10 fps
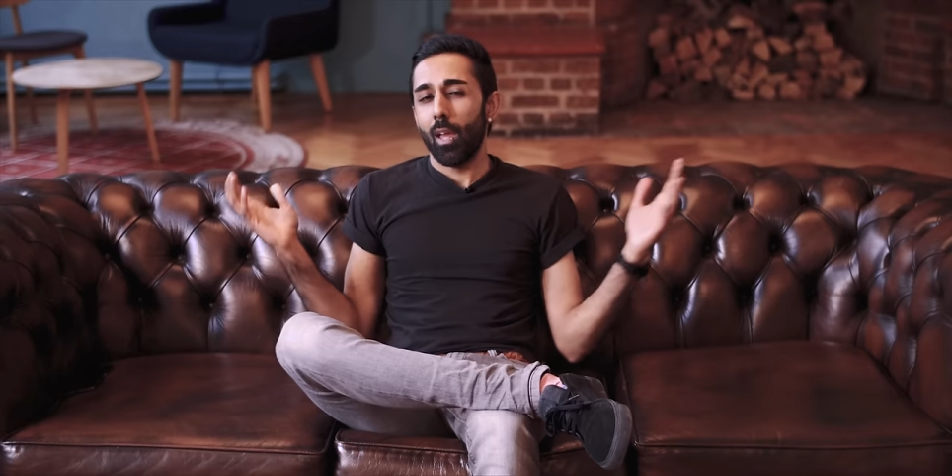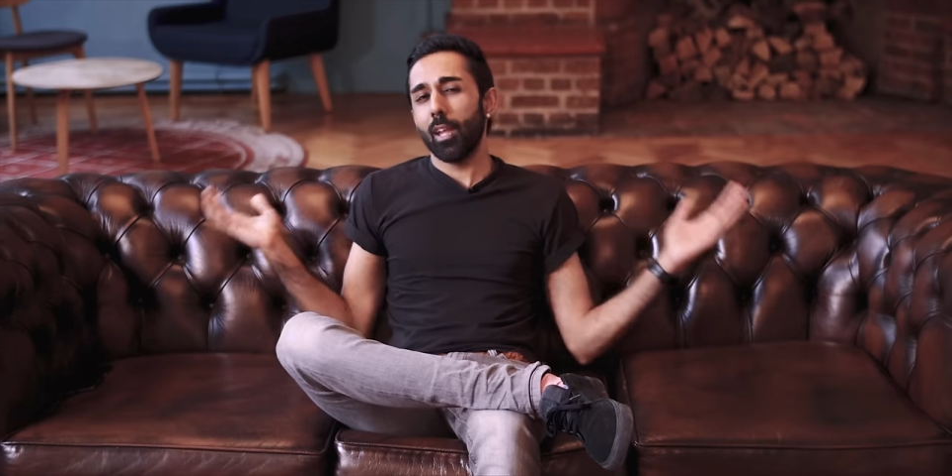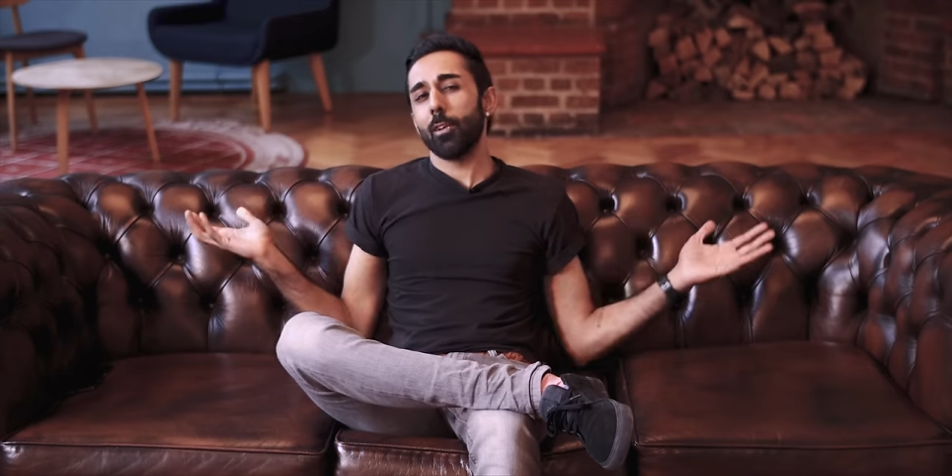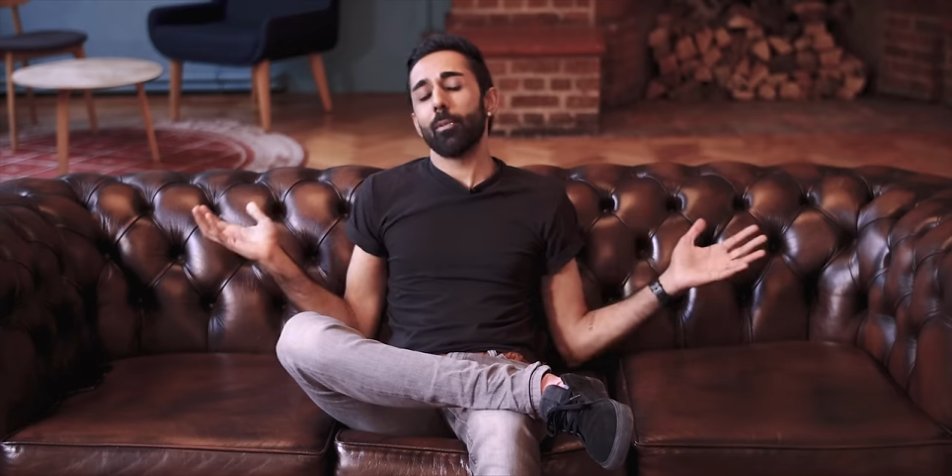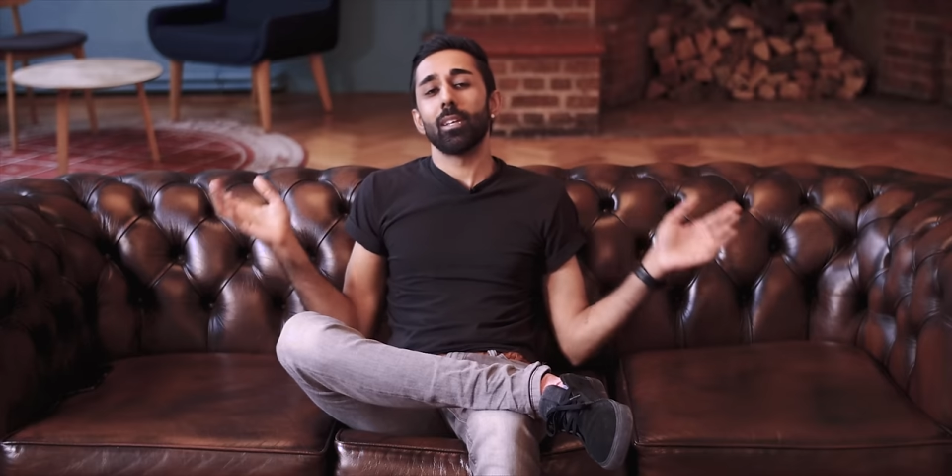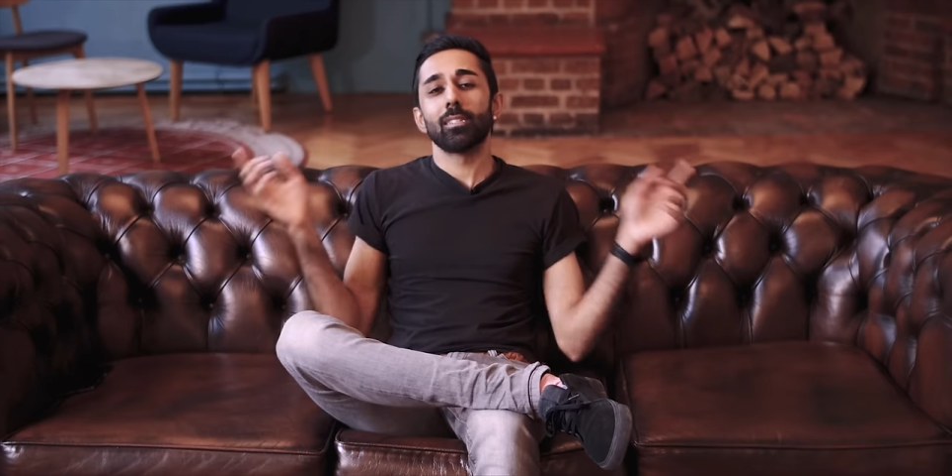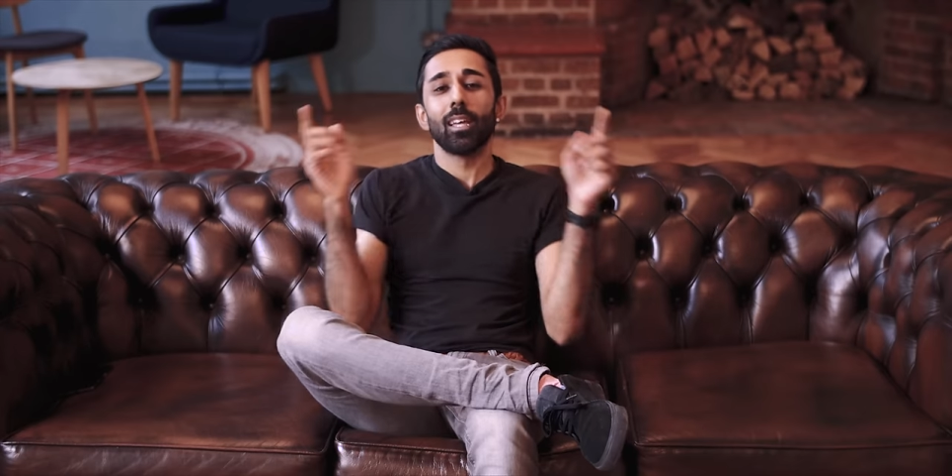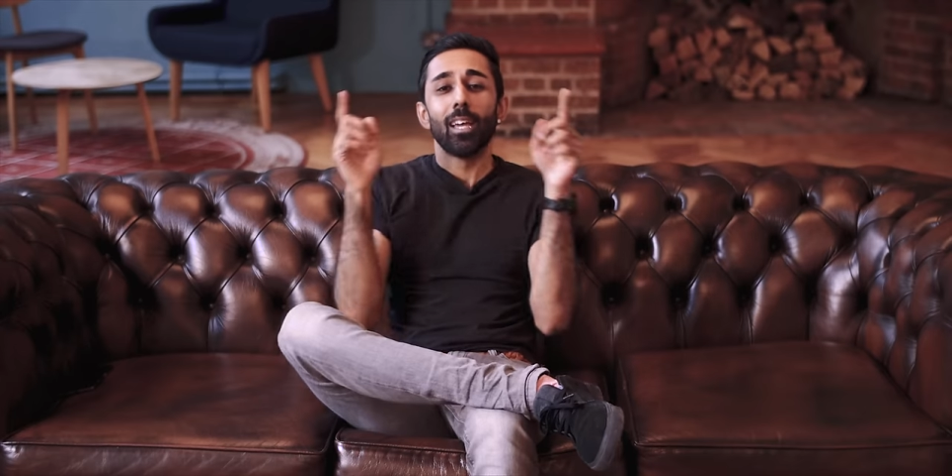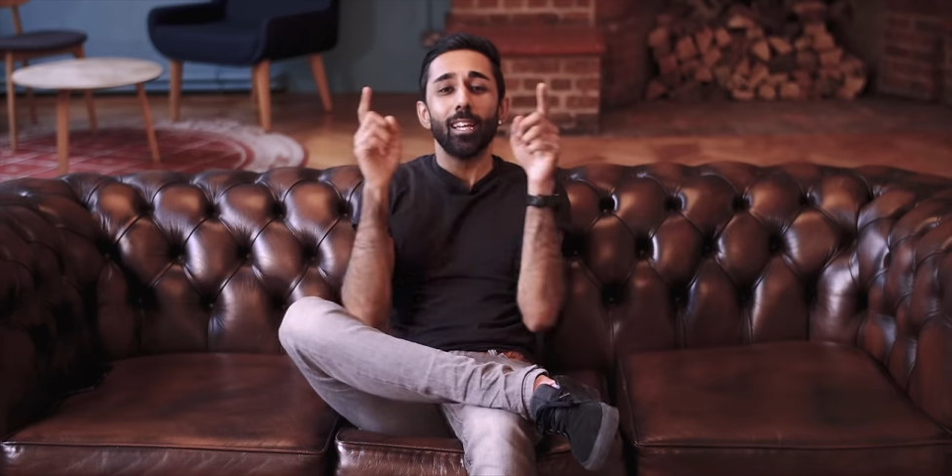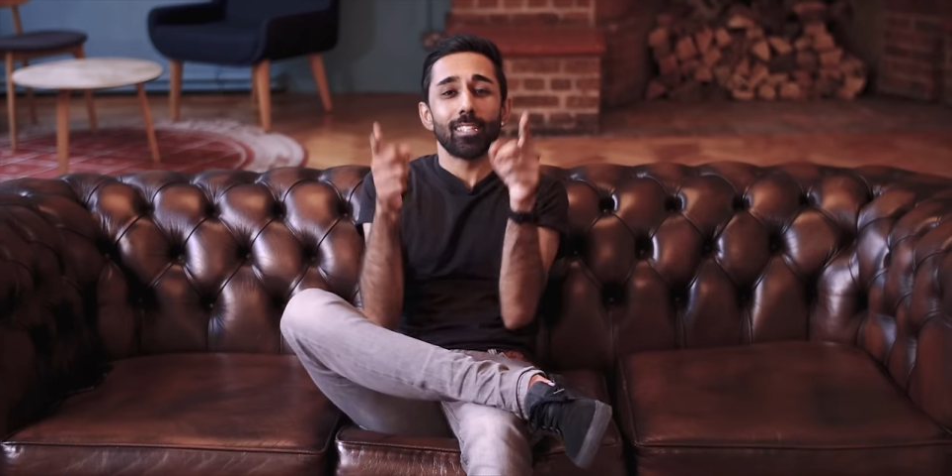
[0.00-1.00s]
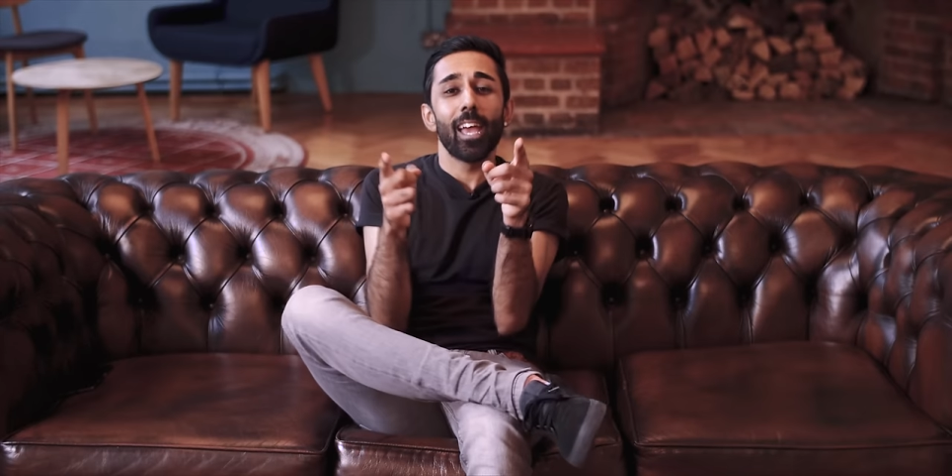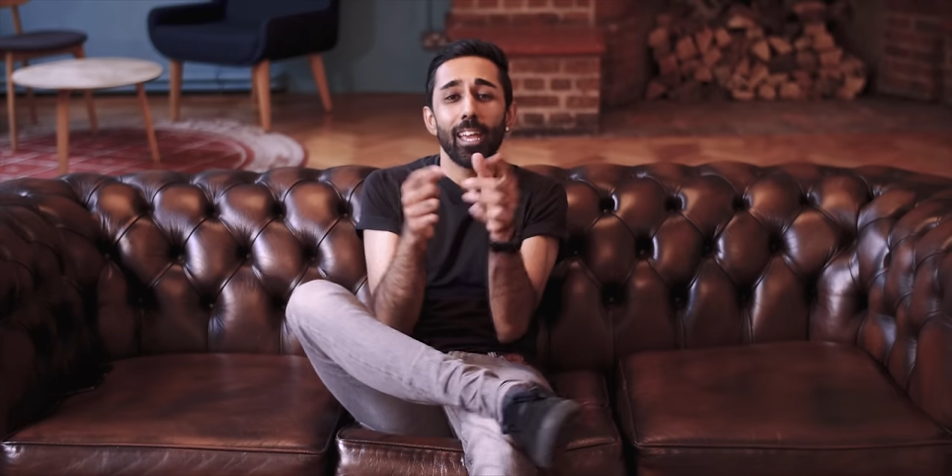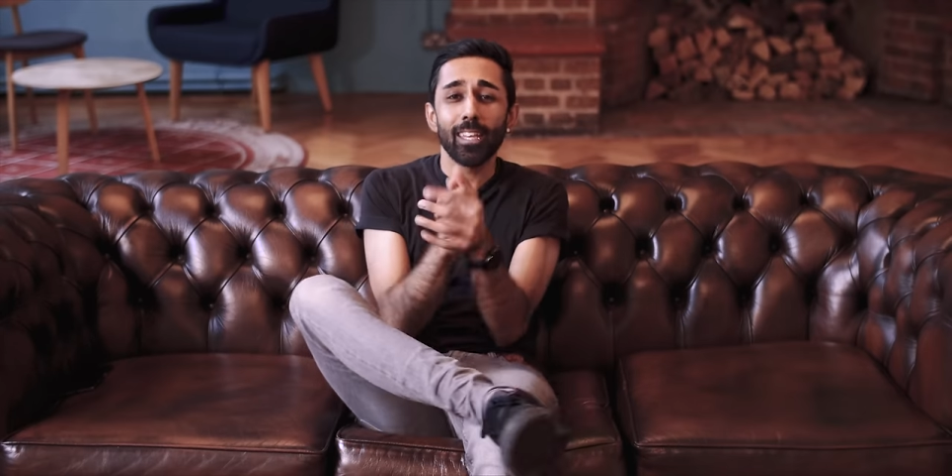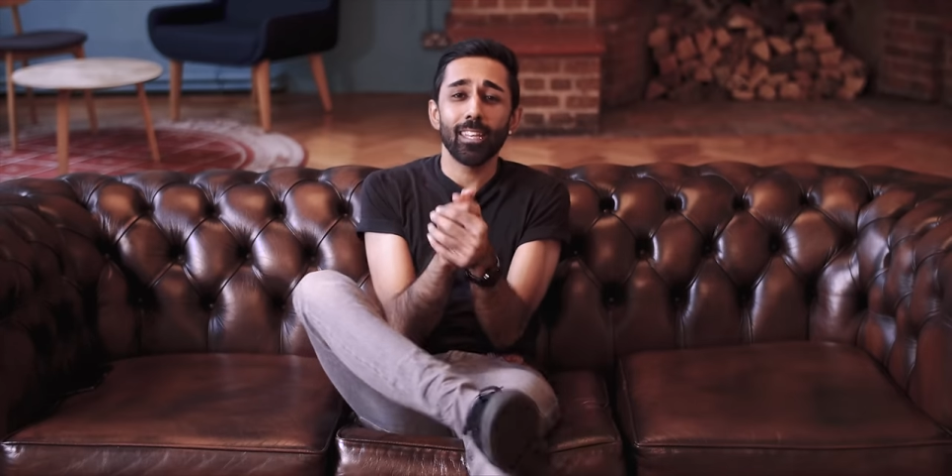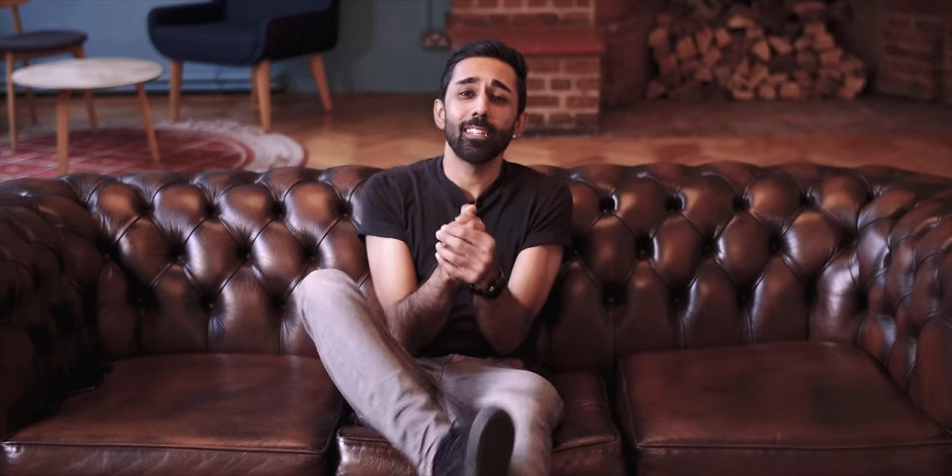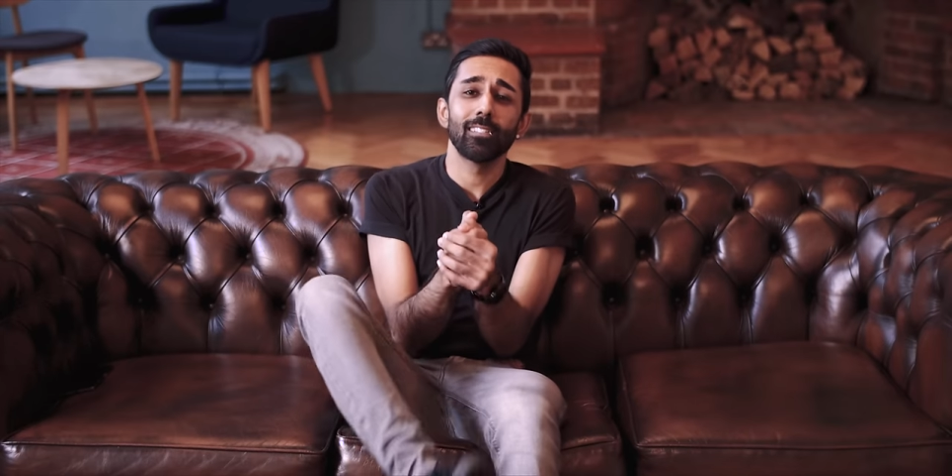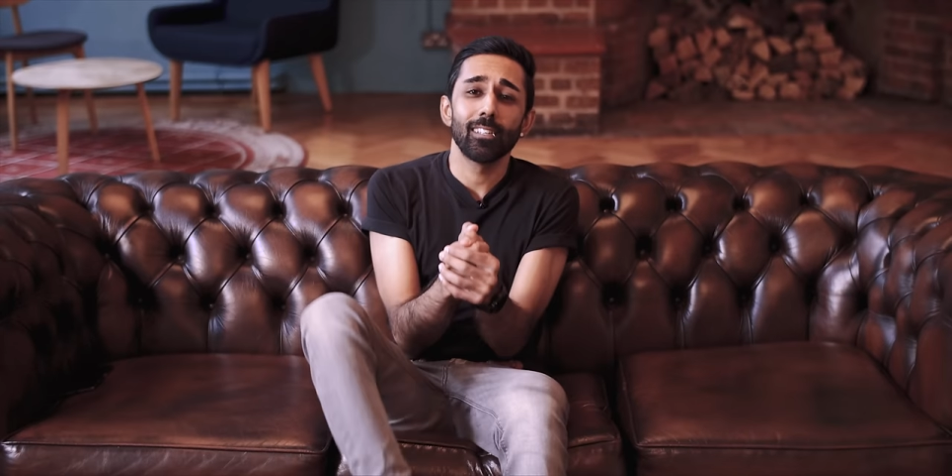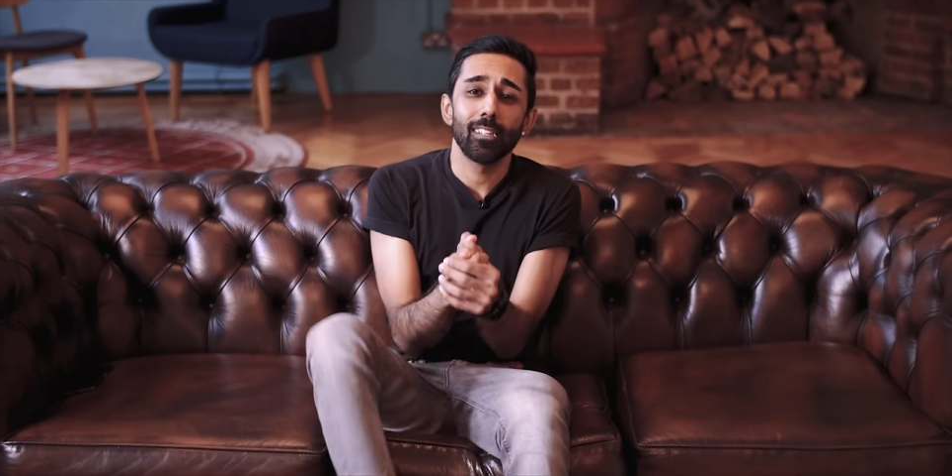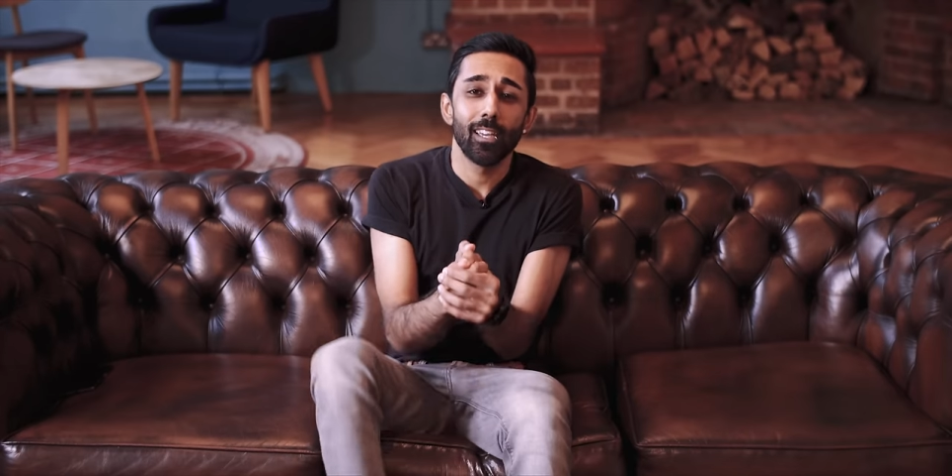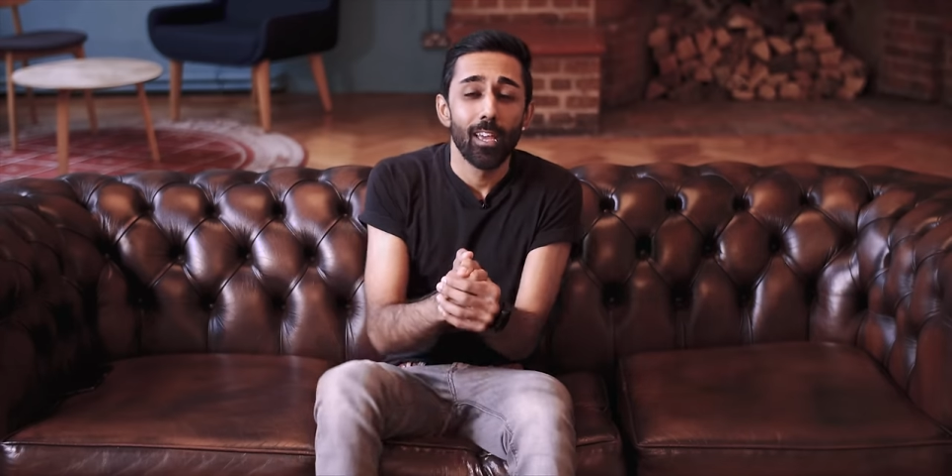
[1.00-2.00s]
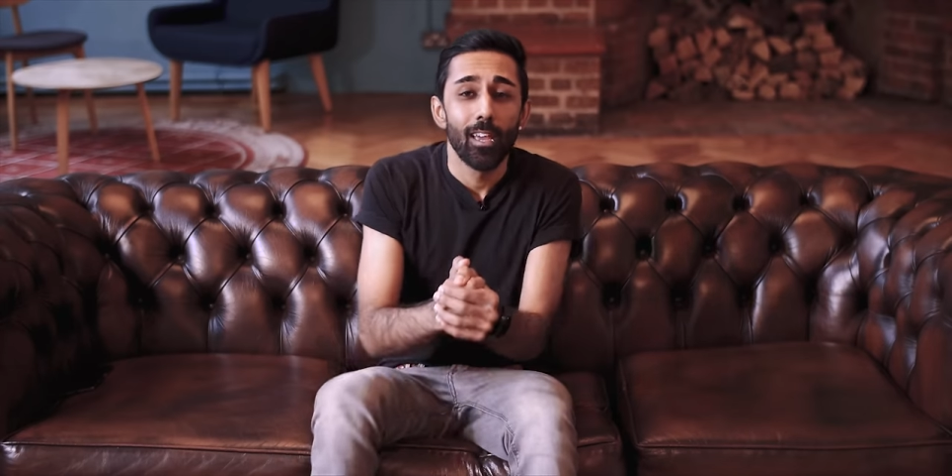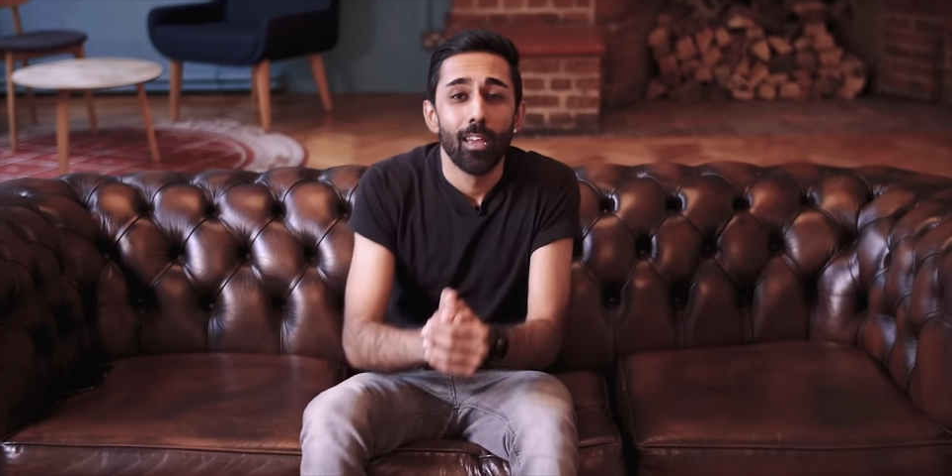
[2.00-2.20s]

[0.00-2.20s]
Anyways, take it easy.